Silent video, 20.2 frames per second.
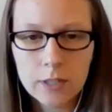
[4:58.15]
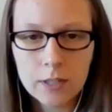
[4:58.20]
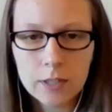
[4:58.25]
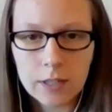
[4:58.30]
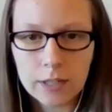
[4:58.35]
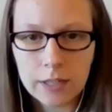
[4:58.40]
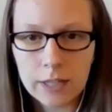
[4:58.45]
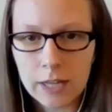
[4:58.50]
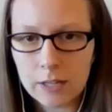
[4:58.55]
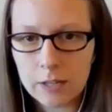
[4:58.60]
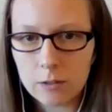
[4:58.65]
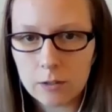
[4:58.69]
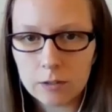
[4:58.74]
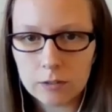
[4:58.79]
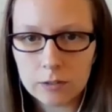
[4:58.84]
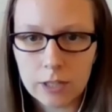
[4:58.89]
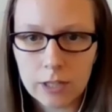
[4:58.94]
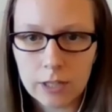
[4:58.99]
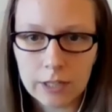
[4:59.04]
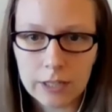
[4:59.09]
So
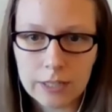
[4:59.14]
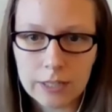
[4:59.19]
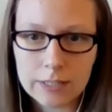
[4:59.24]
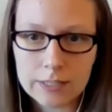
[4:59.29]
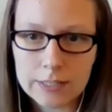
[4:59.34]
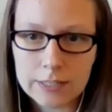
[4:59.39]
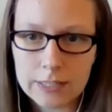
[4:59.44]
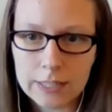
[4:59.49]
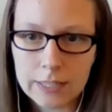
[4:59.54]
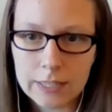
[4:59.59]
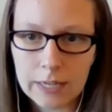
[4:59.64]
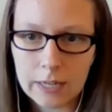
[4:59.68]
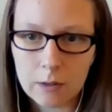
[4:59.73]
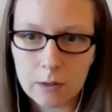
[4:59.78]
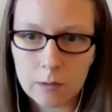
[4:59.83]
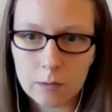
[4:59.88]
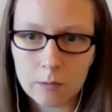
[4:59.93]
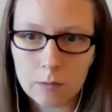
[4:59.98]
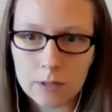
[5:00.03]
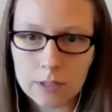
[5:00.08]
again, you can log in and
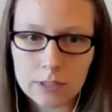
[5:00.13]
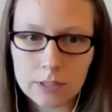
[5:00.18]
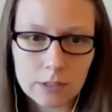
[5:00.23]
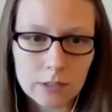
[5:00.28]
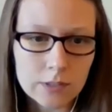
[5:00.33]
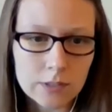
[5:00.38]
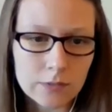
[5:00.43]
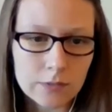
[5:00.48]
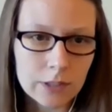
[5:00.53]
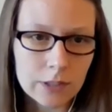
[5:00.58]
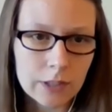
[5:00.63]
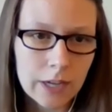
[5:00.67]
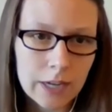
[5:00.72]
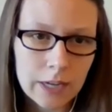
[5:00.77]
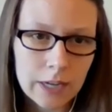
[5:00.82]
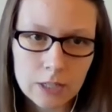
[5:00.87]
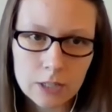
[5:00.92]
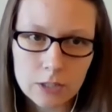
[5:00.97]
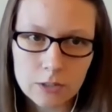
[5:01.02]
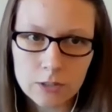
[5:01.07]
see how this looks
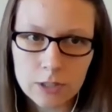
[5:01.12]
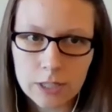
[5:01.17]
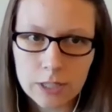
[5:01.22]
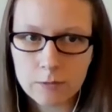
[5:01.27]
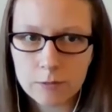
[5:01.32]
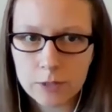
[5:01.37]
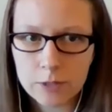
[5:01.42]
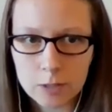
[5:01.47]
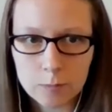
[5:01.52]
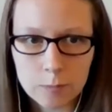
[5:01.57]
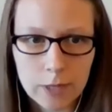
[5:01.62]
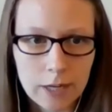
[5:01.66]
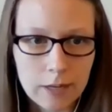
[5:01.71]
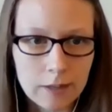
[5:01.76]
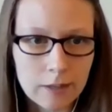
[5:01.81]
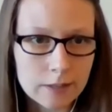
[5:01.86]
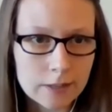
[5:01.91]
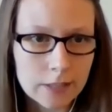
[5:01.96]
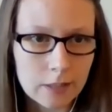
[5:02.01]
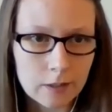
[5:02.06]
for head injury,
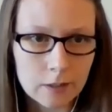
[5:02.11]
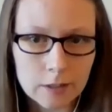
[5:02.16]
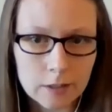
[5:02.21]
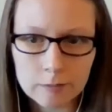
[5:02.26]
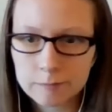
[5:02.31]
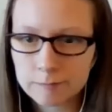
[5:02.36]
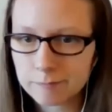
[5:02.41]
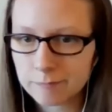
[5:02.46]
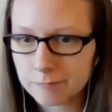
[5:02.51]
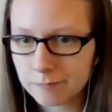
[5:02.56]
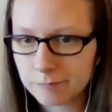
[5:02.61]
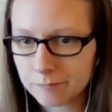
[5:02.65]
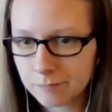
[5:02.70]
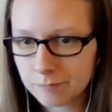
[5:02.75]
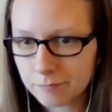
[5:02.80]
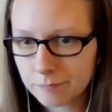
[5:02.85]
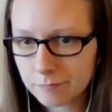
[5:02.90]
chest pain, etc.